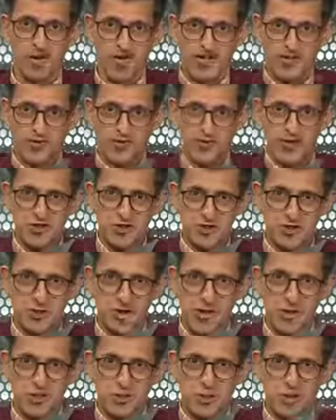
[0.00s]
Let's first
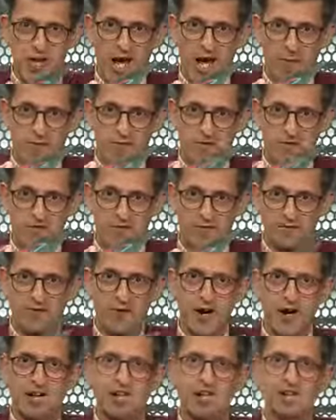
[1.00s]
remind you what happened in the
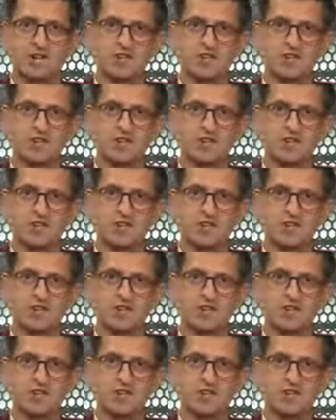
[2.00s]
final